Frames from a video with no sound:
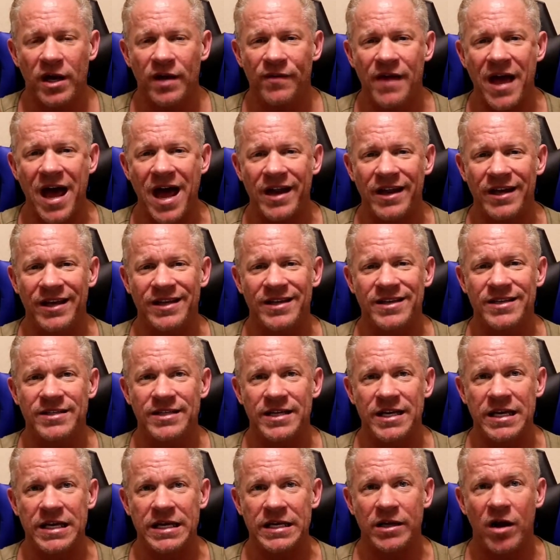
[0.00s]
and that
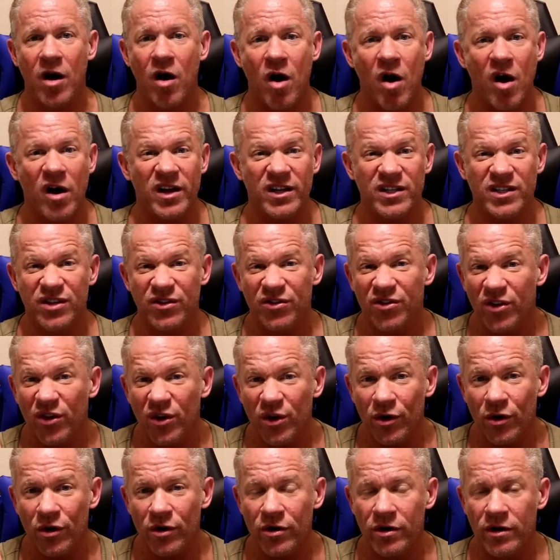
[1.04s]
is in August
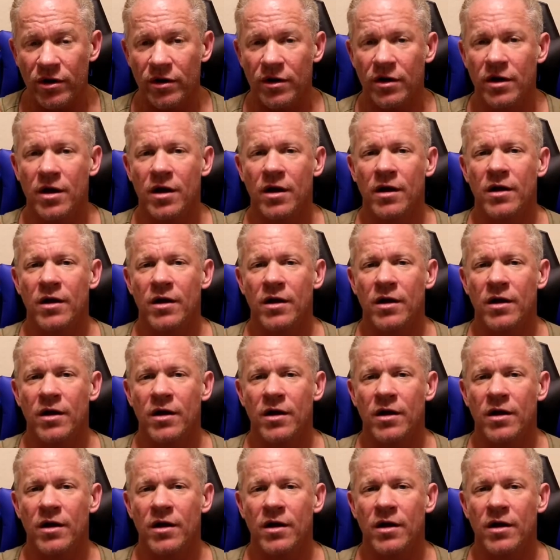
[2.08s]
3rd.